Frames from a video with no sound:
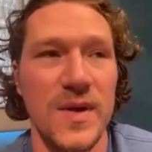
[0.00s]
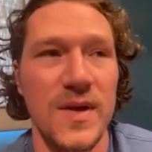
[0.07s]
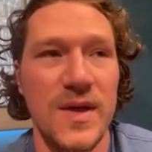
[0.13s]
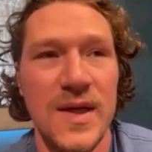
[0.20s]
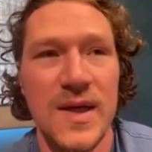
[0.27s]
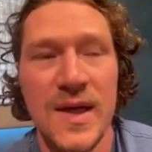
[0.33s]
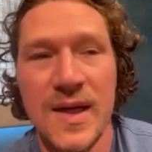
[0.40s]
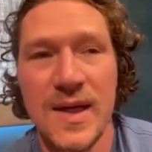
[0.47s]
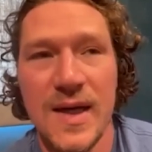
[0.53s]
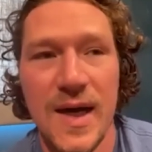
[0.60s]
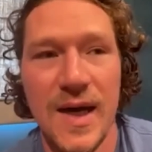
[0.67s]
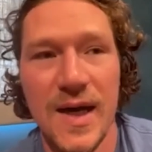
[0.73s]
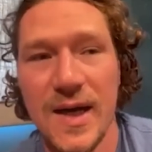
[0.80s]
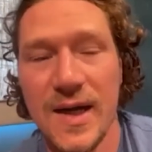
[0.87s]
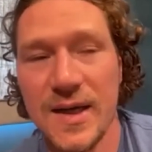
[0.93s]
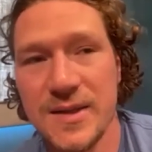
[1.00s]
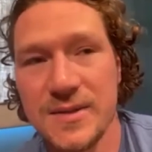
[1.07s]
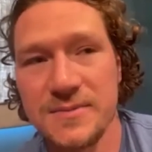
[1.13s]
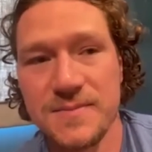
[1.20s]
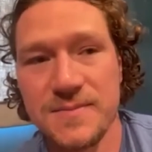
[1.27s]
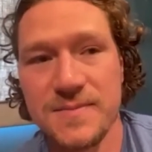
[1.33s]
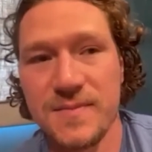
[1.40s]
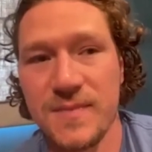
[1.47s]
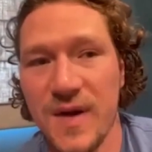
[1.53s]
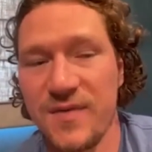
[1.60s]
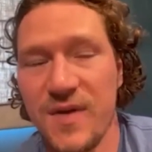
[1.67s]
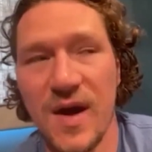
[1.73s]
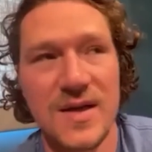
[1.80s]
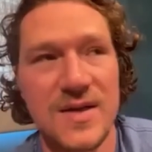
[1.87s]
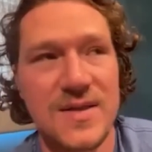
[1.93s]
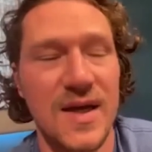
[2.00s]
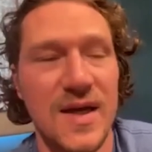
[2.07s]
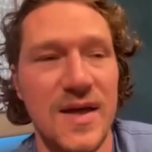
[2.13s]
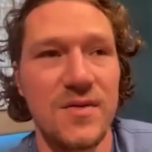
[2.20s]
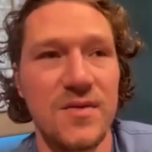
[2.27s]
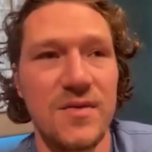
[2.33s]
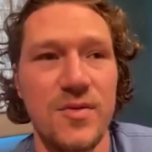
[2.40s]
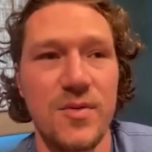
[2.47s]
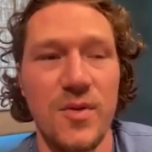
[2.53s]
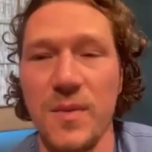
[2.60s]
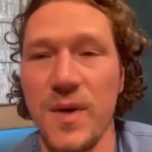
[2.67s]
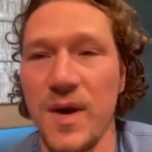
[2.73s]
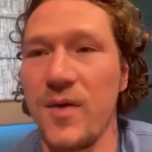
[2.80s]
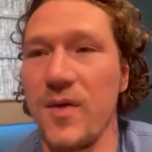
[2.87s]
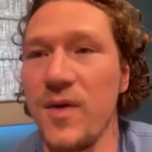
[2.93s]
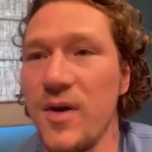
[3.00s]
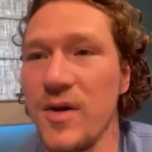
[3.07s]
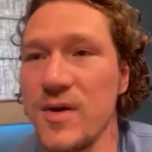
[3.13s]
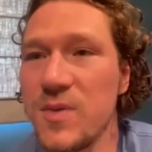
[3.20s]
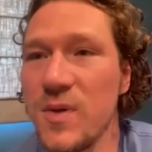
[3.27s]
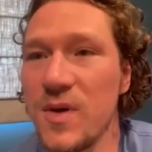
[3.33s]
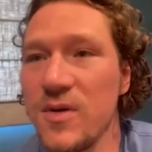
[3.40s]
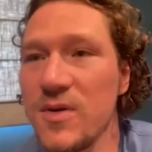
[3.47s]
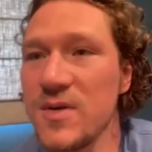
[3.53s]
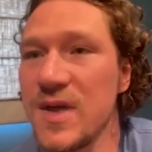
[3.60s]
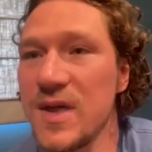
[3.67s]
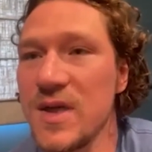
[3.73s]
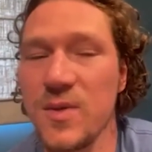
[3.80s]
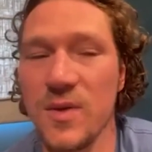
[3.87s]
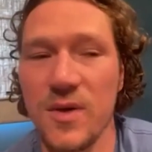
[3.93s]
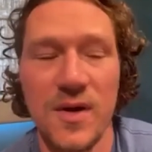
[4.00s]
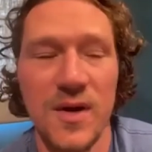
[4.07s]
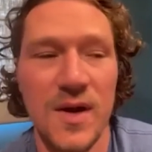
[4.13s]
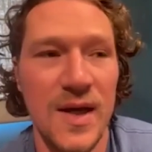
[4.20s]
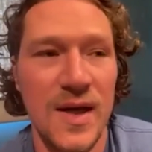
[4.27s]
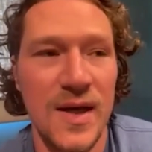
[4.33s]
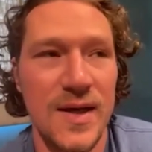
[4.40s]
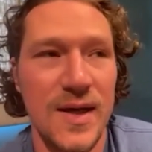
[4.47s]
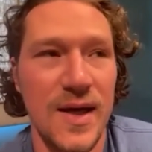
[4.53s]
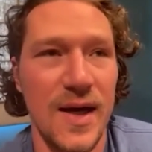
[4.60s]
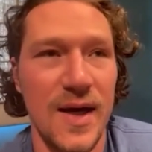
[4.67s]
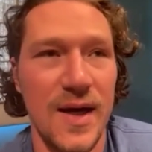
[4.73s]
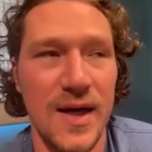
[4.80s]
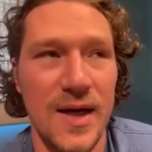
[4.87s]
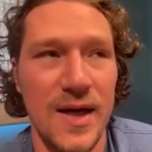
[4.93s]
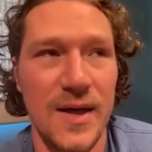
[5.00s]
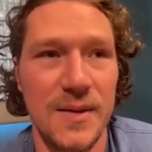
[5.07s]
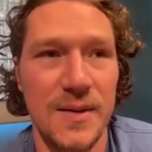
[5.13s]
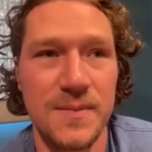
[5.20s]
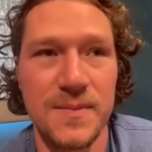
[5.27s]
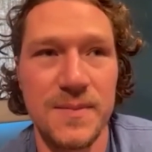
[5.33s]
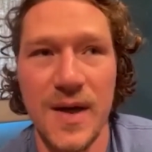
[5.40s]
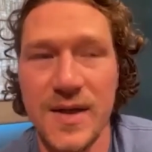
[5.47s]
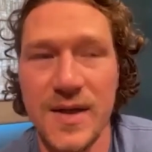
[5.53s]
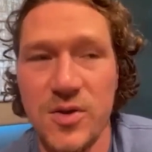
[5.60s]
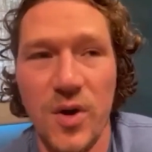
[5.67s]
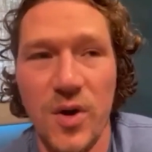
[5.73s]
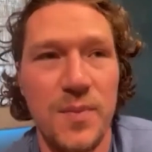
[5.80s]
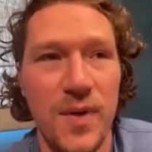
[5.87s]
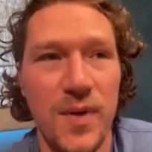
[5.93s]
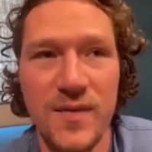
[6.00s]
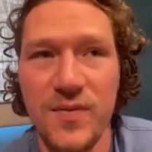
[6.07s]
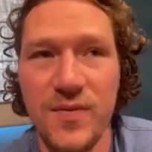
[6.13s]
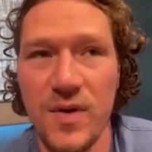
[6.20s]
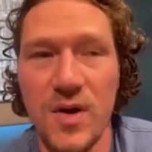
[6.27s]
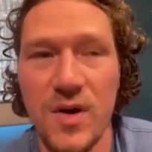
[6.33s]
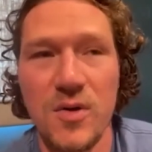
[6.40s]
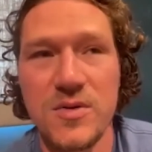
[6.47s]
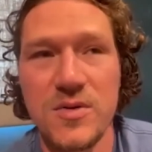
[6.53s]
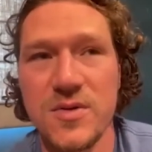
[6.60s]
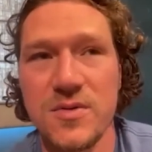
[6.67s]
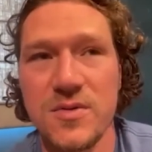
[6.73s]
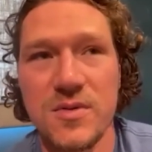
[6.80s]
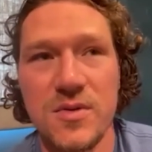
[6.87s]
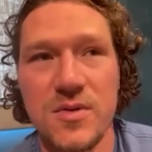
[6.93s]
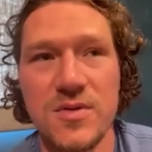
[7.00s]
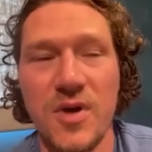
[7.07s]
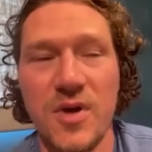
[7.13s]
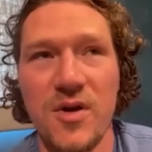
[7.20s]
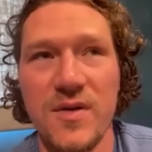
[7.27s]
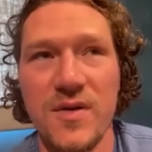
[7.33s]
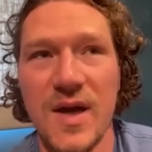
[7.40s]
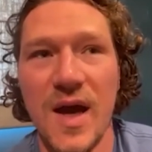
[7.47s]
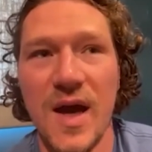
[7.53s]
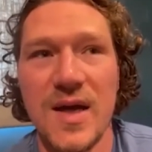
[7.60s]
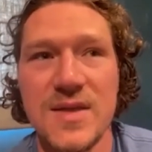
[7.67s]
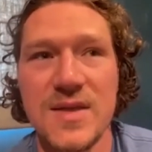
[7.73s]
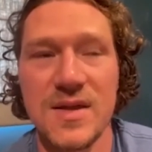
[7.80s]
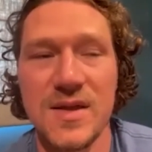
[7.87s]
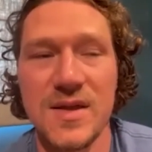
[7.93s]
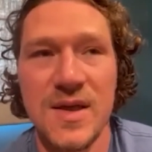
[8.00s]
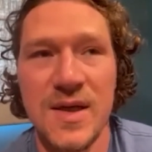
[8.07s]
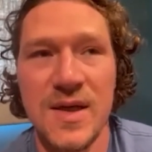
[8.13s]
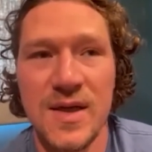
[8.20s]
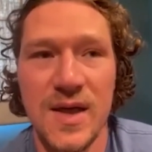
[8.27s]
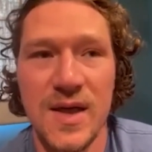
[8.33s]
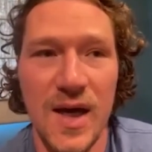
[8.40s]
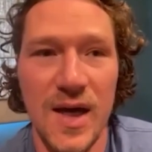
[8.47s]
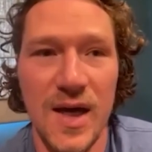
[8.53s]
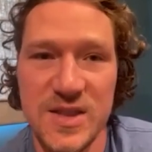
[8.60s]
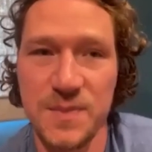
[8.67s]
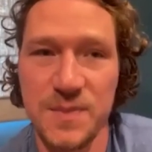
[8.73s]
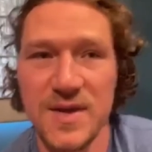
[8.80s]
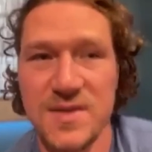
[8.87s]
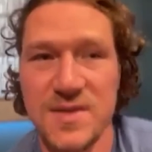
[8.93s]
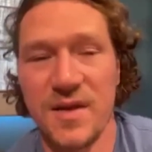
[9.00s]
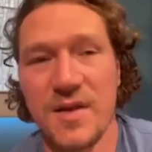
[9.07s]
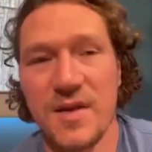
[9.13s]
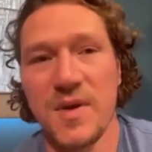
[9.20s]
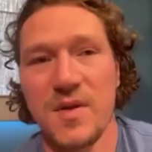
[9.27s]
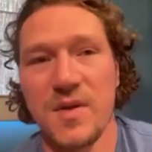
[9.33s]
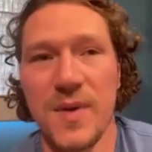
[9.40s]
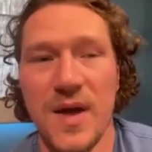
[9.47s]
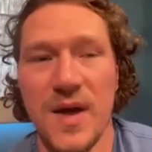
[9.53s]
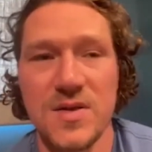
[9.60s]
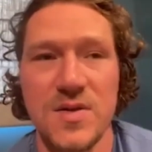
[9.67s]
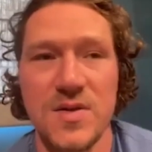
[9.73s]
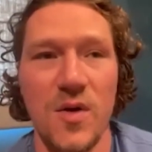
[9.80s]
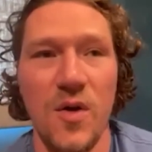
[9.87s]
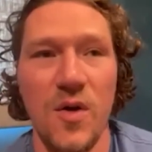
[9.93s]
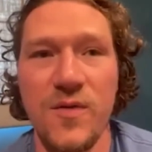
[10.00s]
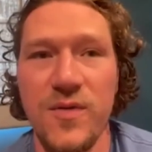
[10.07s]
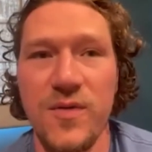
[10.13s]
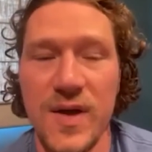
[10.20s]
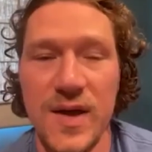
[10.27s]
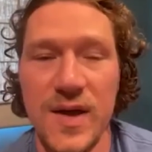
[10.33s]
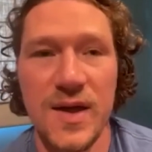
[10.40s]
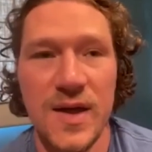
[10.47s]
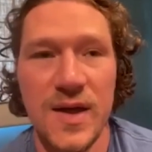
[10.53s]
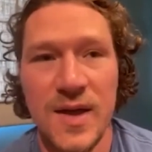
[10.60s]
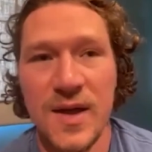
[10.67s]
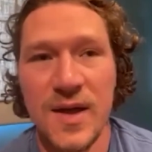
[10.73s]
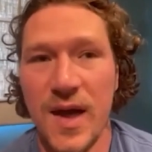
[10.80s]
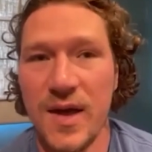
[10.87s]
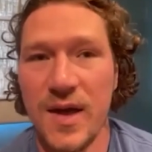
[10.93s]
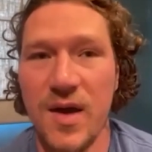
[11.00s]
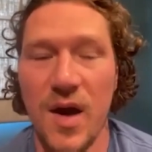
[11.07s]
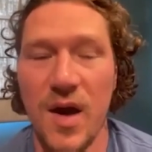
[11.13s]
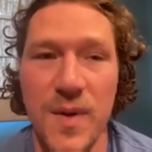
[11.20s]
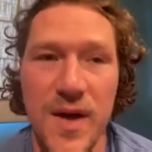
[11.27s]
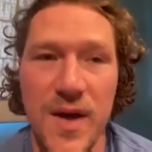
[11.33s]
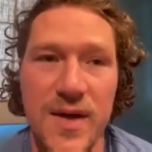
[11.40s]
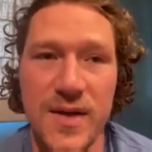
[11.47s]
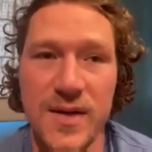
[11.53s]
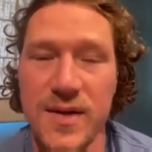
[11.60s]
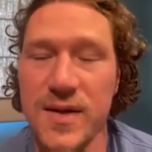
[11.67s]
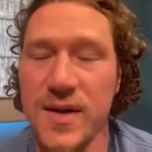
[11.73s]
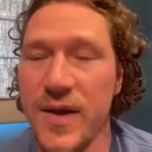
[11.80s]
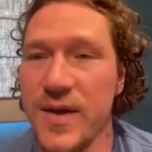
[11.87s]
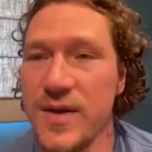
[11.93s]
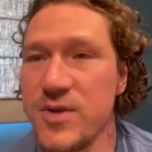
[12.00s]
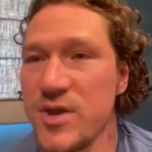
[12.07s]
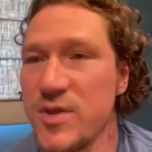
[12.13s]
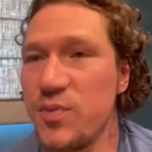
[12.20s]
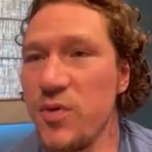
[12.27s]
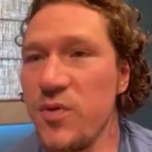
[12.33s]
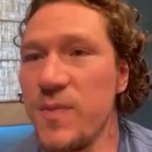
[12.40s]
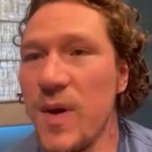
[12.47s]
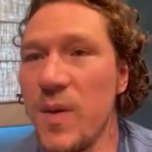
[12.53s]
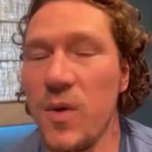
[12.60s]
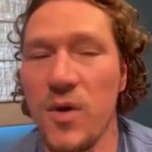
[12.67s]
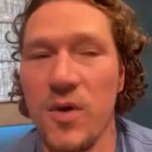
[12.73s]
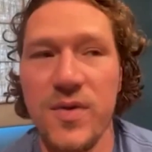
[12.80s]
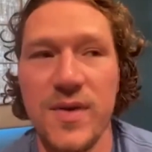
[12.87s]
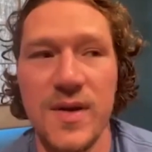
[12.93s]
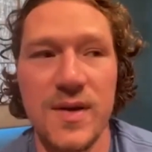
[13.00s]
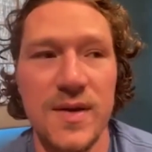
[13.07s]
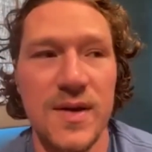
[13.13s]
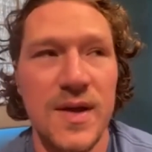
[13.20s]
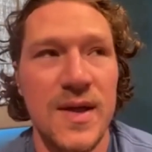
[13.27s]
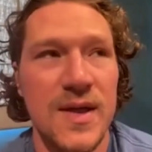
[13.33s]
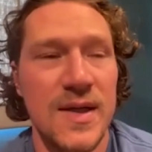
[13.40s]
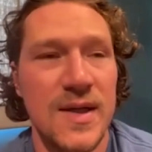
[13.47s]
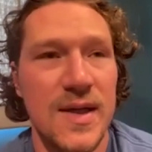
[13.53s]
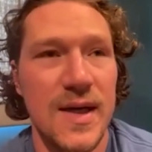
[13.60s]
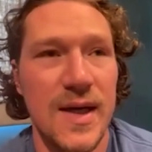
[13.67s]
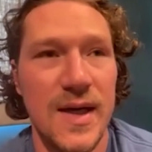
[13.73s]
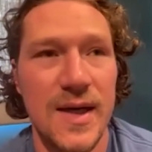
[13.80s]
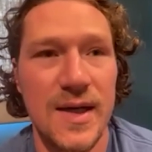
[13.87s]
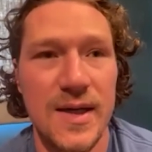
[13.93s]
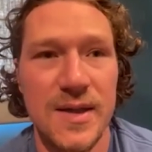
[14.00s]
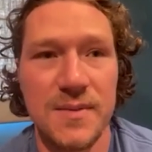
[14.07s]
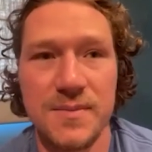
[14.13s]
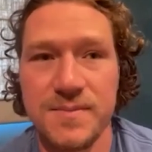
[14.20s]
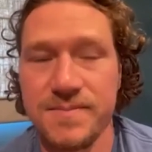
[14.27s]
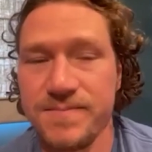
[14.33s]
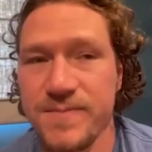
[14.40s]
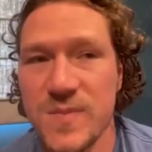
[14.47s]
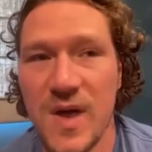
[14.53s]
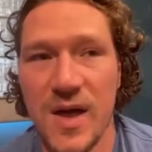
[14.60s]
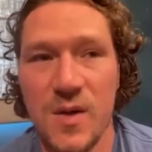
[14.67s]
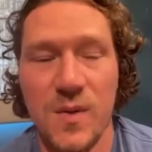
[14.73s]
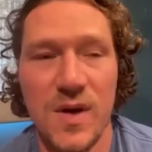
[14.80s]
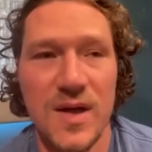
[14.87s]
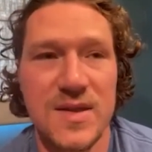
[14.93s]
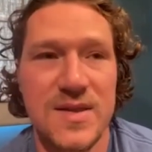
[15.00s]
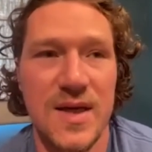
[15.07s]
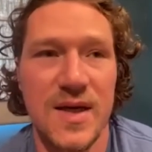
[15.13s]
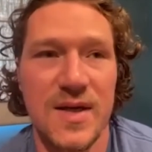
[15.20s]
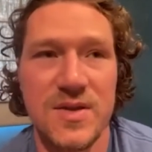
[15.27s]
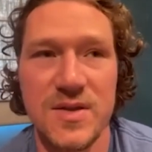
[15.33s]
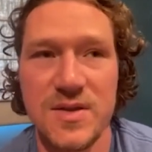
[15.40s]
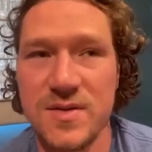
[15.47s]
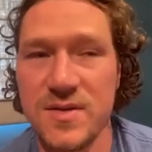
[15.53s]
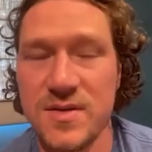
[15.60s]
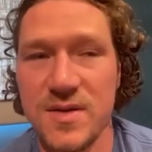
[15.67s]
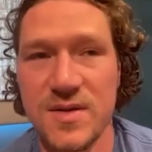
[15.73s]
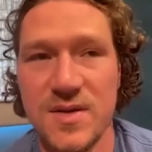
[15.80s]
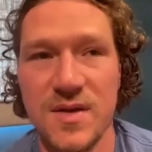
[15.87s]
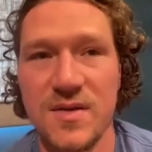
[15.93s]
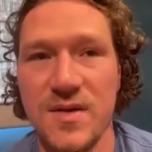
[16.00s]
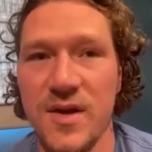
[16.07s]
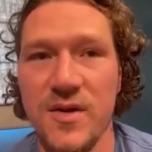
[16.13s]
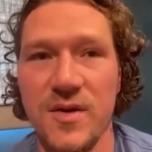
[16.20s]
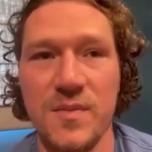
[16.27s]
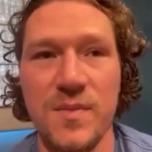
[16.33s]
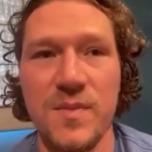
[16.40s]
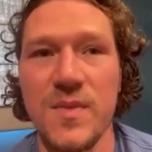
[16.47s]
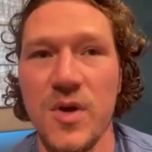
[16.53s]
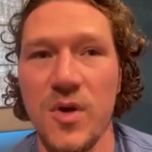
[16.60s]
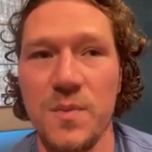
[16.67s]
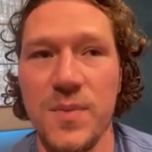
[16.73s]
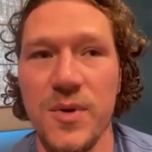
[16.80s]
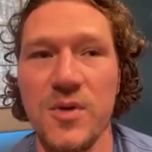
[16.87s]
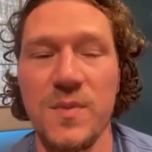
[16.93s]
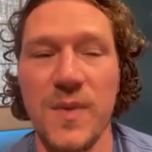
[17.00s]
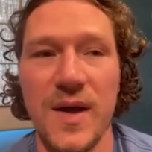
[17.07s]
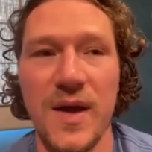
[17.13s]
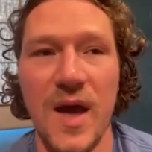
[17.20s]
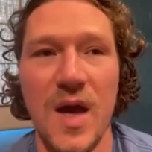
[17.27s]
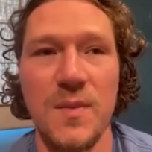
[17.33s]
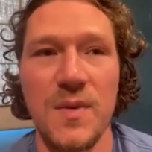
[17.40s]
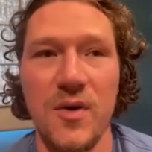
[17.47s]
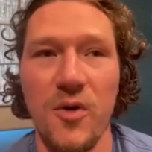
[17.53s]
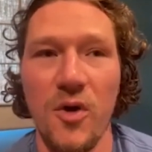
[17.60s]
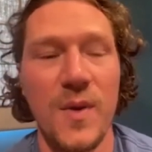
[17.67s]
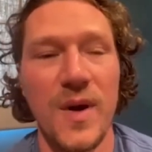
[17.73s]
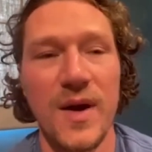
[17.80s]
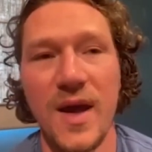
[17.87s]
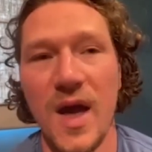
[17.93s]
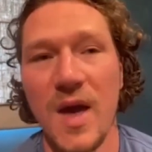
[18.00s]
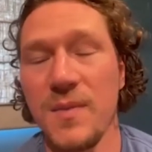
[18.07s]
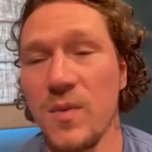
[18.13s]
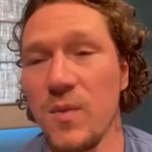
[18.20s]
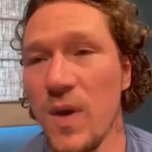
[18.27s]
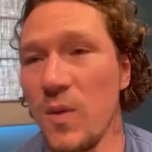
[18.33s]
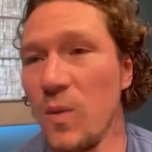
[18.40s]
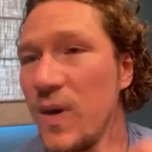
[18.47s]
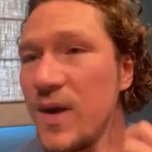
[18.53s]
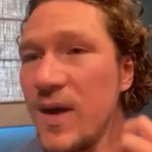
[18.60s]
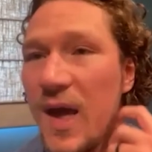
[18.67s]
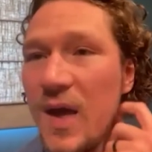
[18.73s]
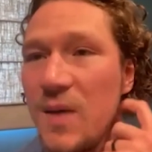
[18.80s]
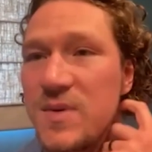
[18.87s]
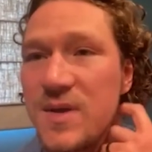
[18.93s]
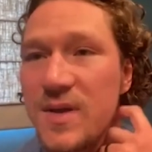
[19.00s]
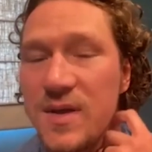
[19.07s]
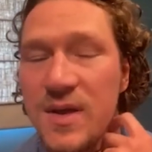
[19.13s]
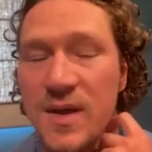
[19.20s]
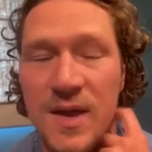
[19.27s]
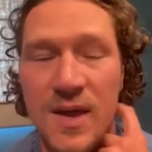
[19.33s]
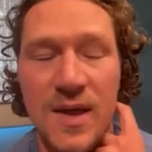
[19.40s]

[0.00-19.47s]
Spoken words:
And I've kind of said throughout my career, it's one of those things where I enjoy playing for a coach who's hard on the guys and expects nothing but the best. So hopefully I can come in and just prove my worth and kind of what I said, just continue to, you know, build my game and grow my game and win games and